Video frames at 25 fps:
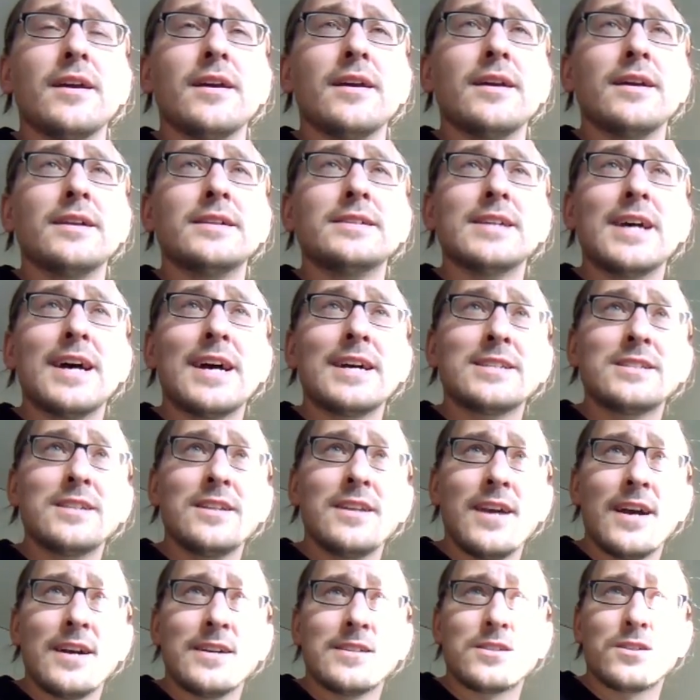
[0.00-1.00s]
it actually
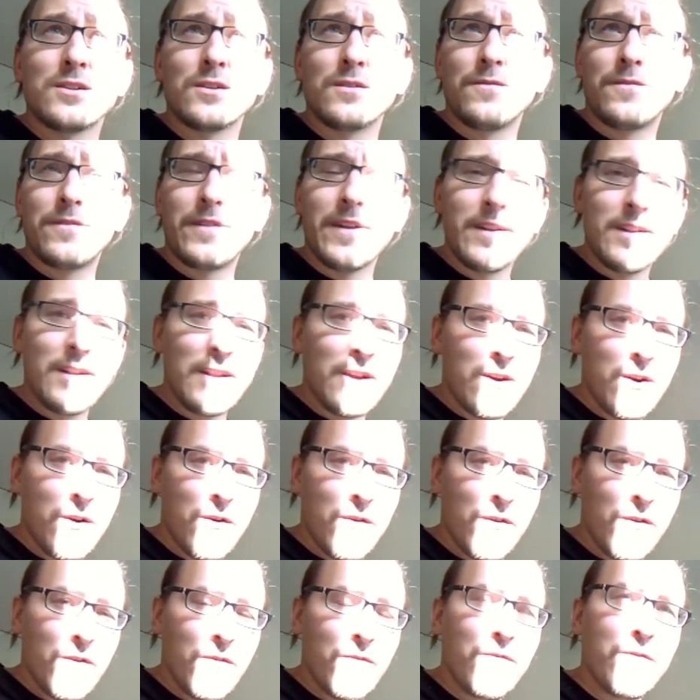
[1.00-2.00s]
has got friendly
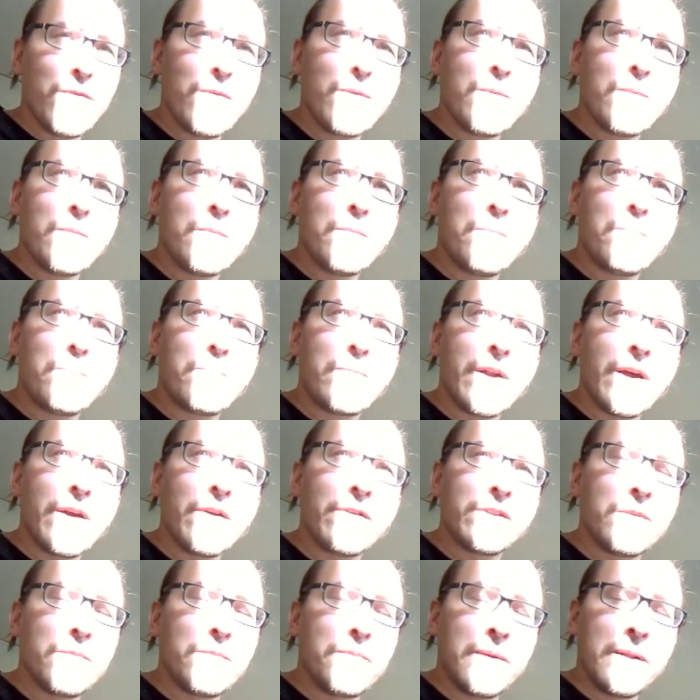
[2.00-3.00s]
code of
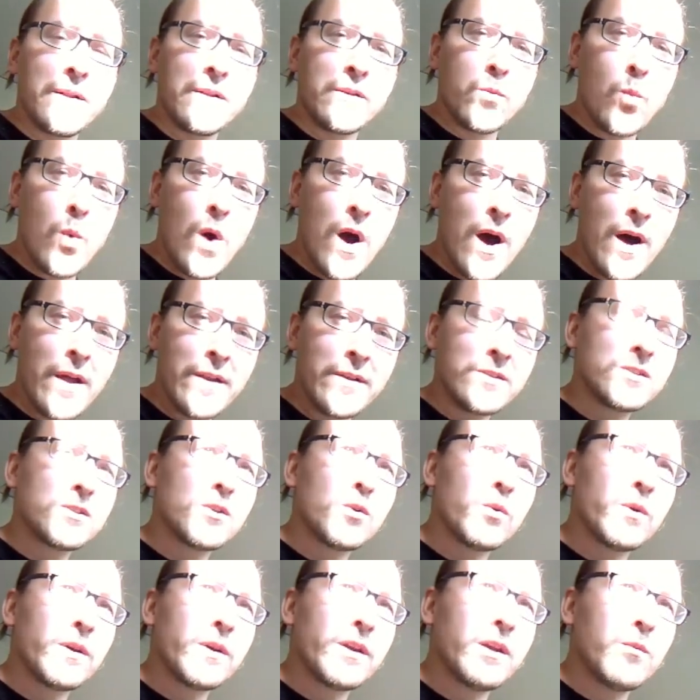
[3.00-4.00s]
priority build 1,
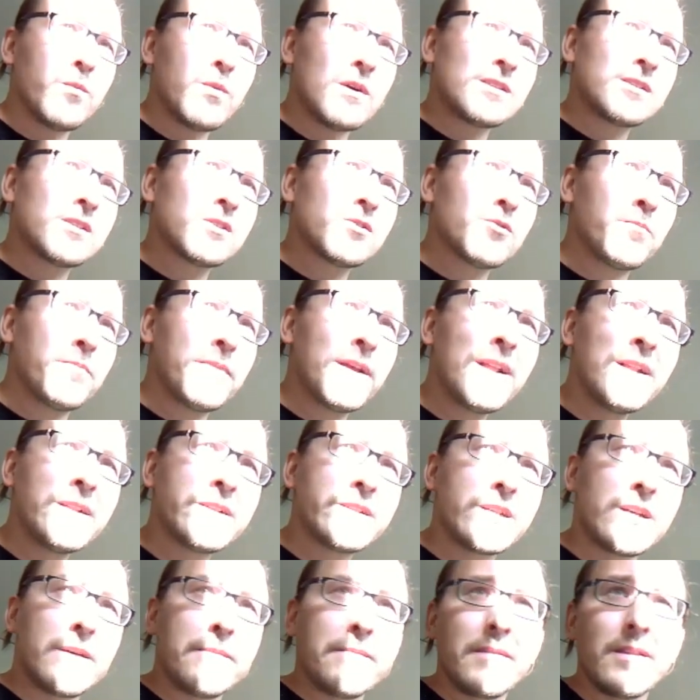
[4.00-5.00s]
so he wants to build
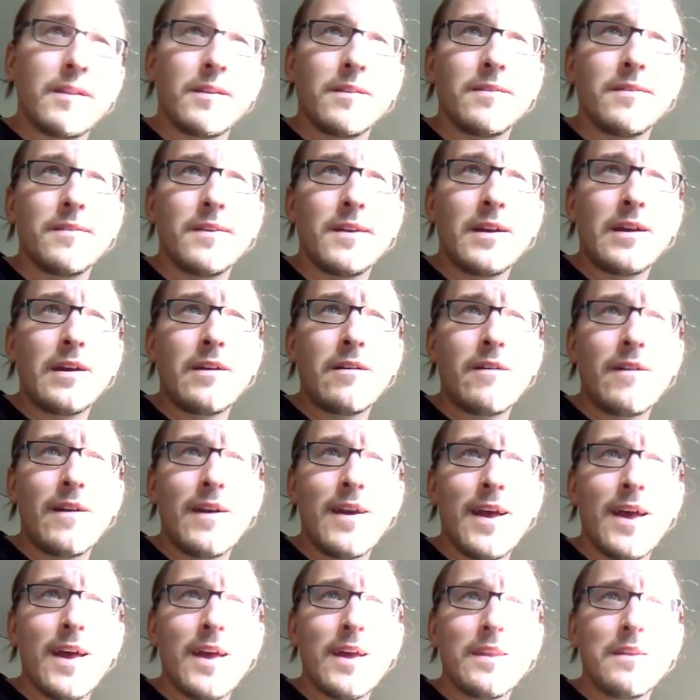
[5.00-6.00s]
something there,
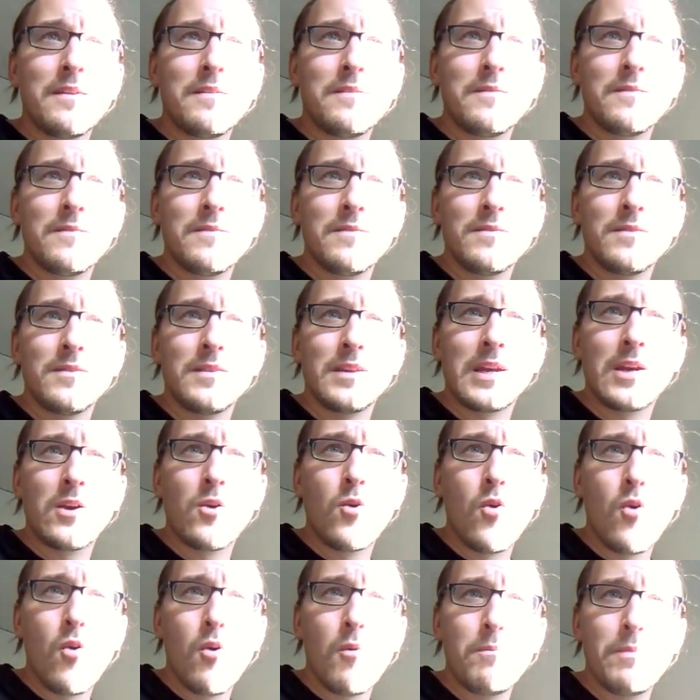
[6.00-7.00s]
and the
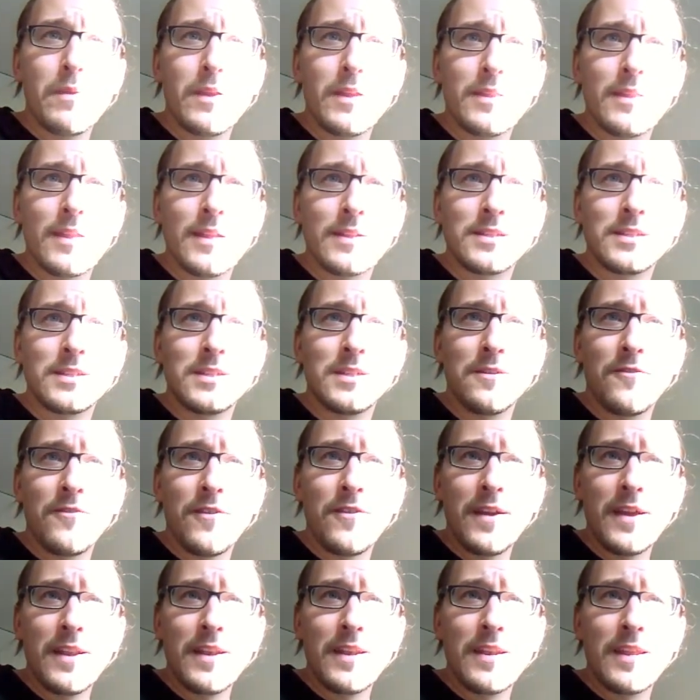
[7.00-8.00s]
Gobi that's
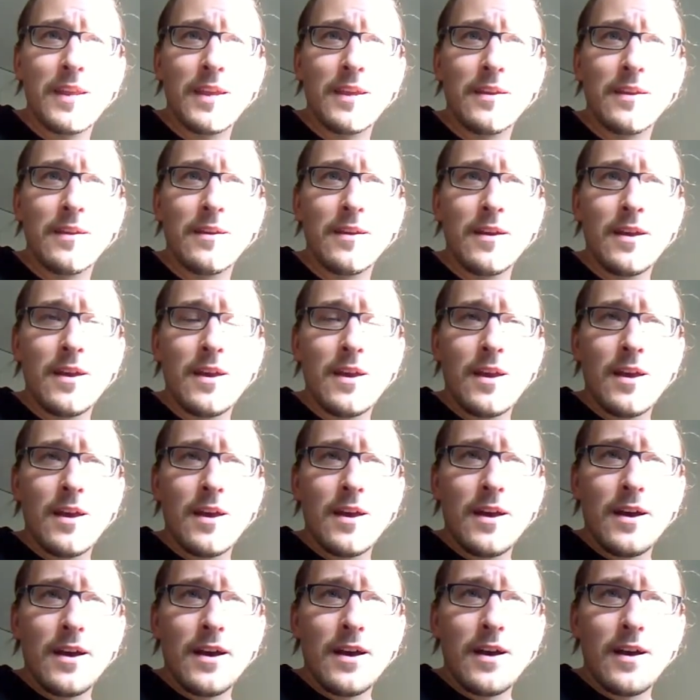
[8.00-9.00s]
defending
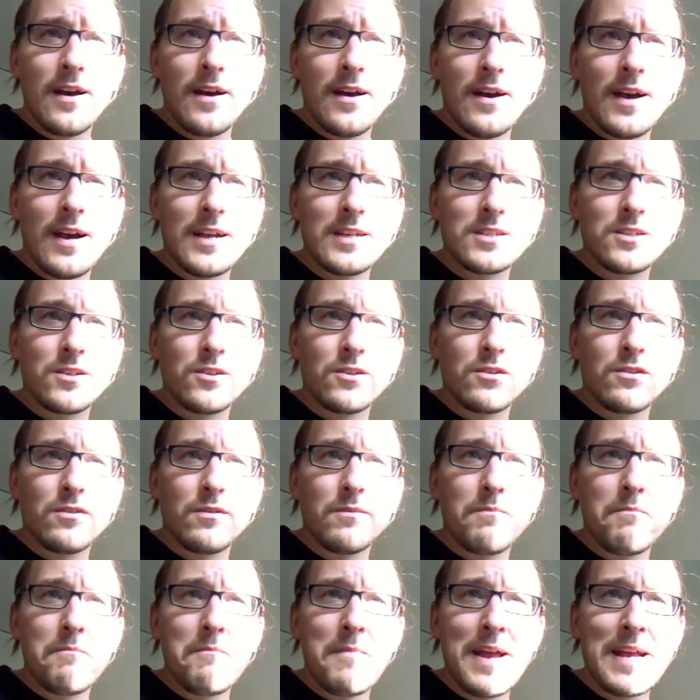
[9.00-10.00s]
has got
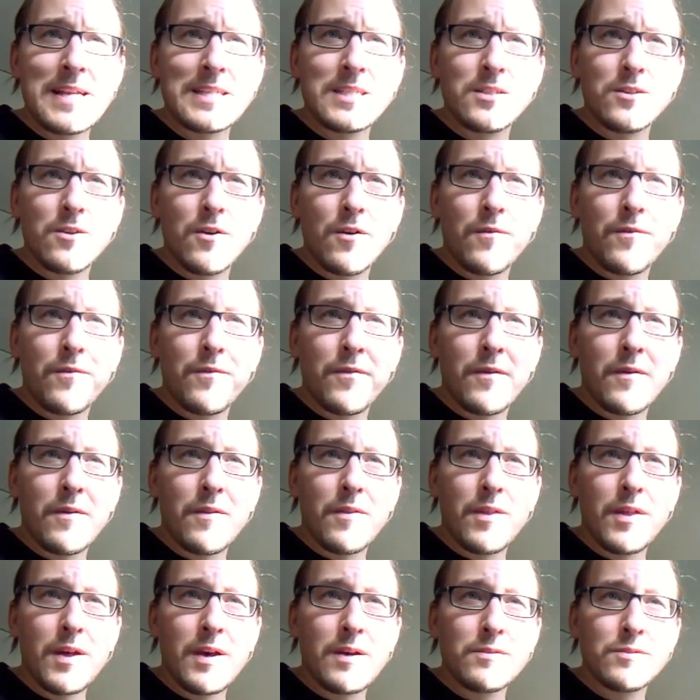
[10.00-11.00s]
mass of
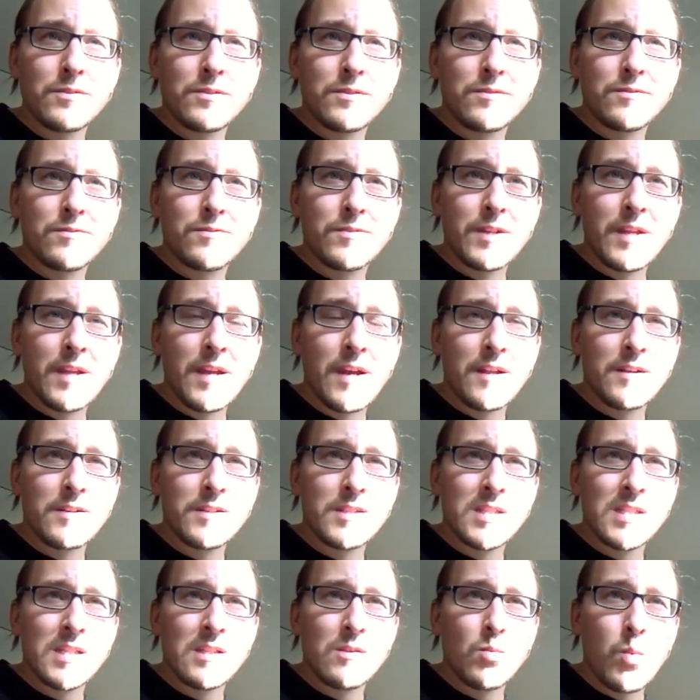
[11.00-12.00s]

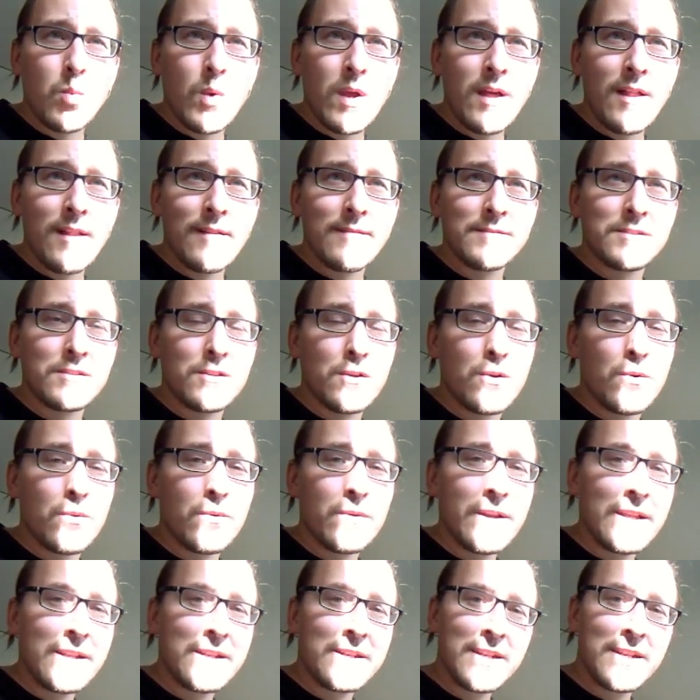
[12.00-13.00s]
1312, so
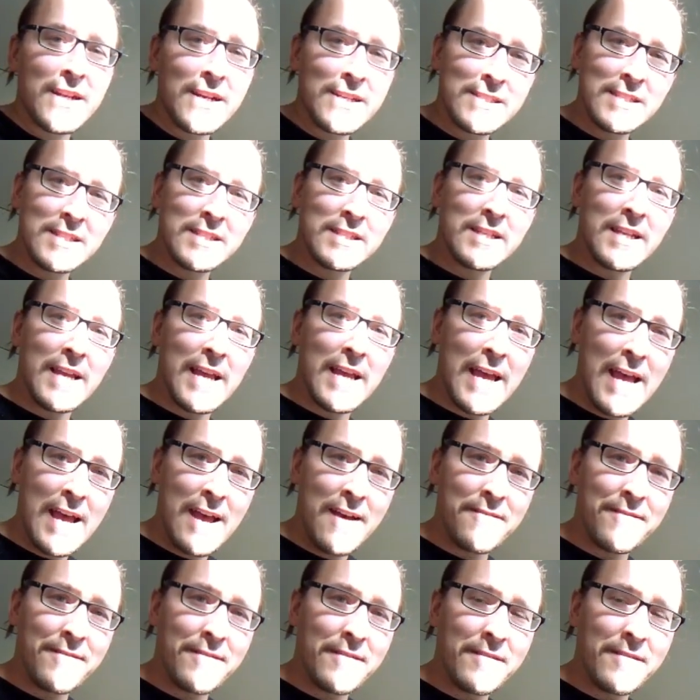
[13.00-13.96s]
it doesn't have